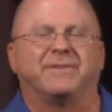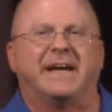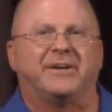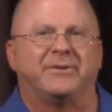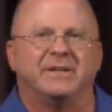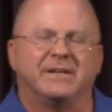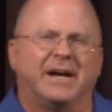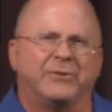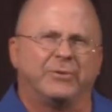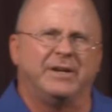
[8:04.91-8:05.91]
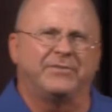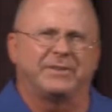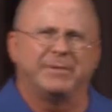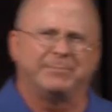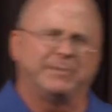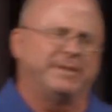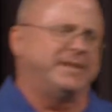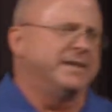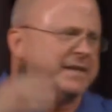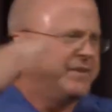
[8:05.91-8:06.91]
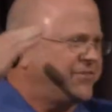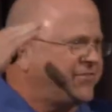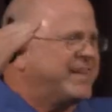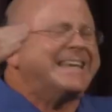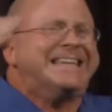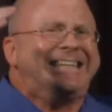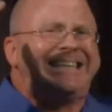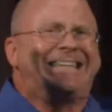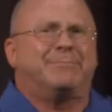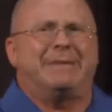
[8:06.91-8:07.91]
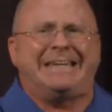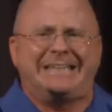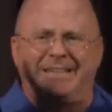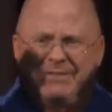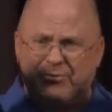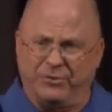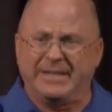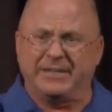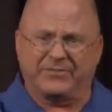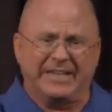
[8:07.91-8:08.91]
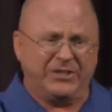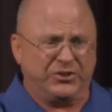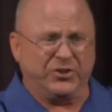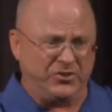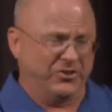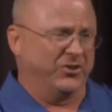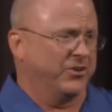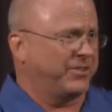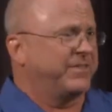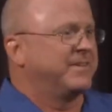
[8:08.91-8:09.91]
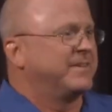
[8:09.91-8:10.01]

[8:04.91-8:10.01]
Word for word: how God raised him up to be second in command of the greatest nation on earth